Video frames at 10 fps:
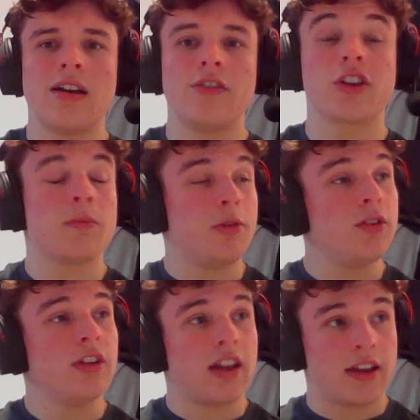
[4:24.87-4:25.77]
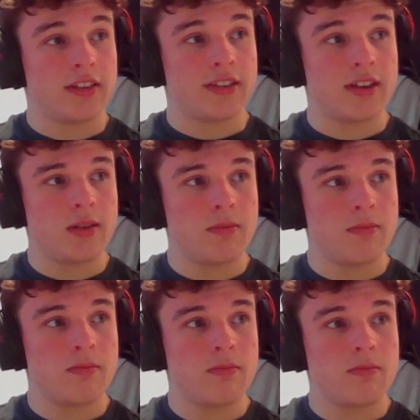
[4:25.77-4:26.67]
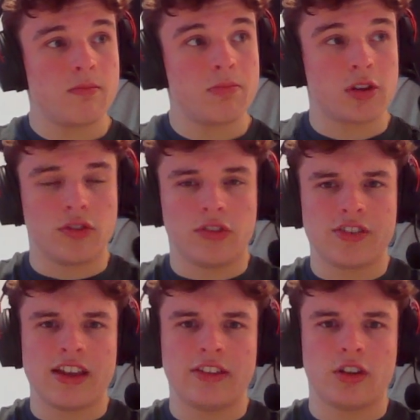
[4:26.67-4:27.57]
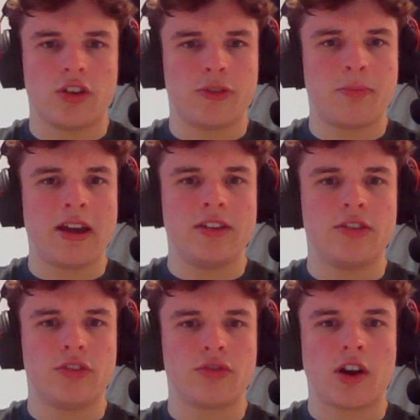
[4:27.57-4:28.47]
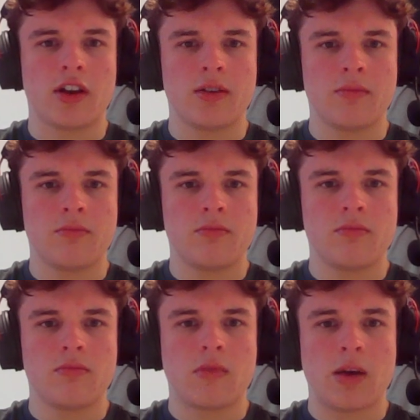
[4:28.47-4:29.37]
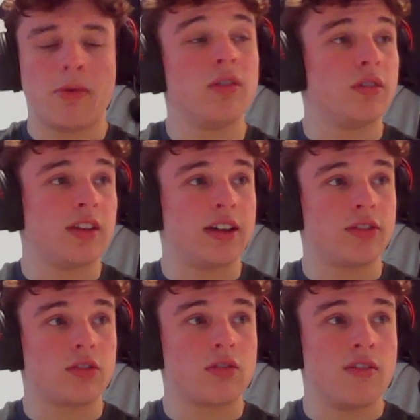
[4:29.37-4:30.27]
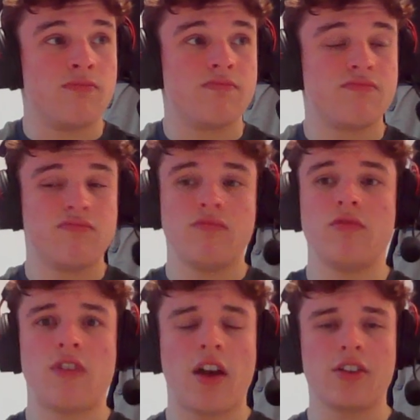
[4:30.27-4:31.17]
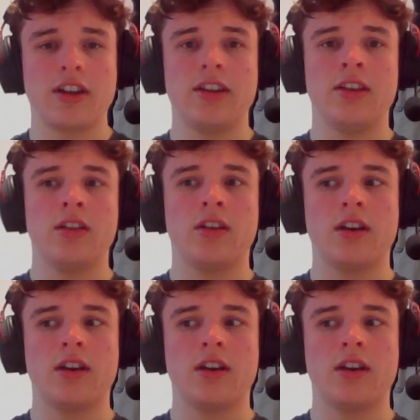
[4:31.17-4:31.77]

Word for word: The computer likes it because it takes a lot of space, right? My opponent has a very,